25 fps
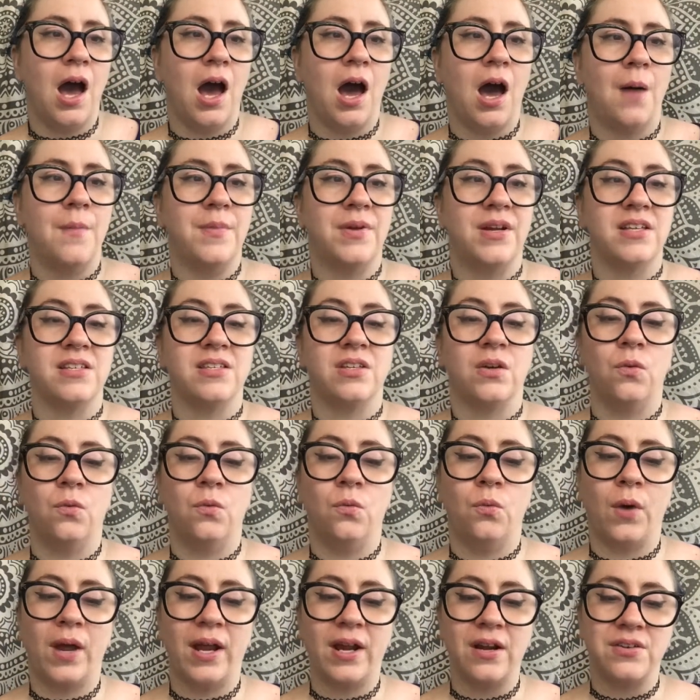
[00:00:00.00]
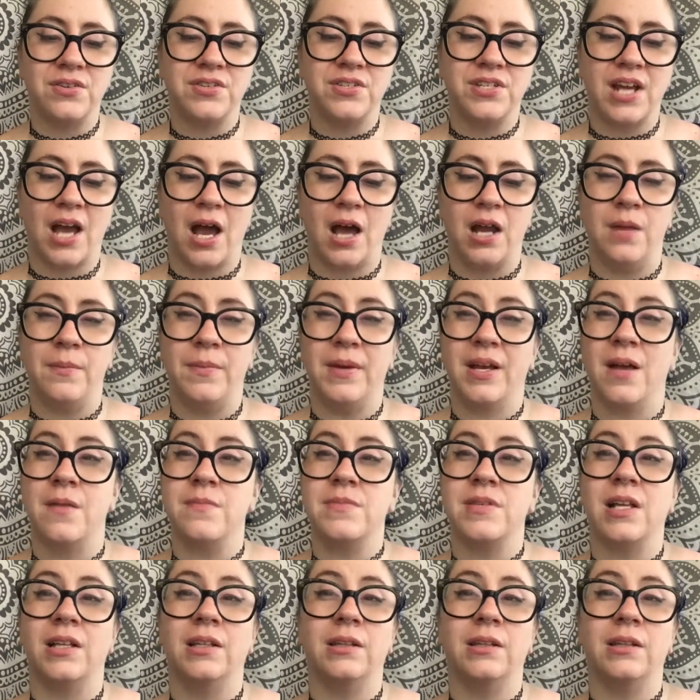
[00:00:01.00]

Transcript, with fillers: Um, and as it wears down, it becomes